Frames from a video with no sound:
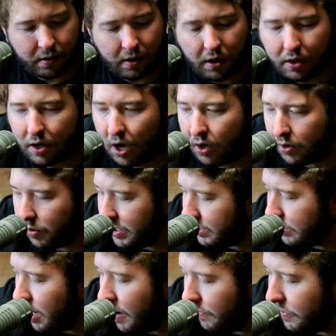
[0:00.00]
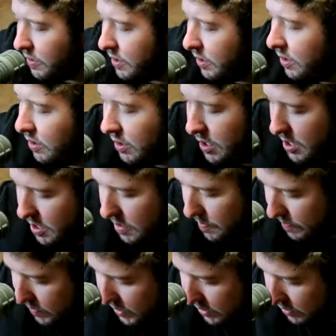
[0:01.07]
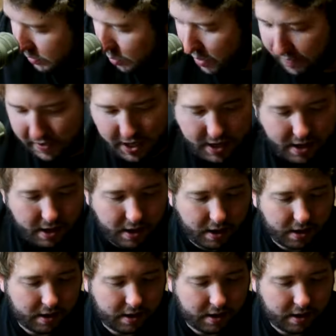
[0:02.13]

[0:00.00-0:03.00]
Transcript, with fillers: called Kristofferson. Um, sort of a uh,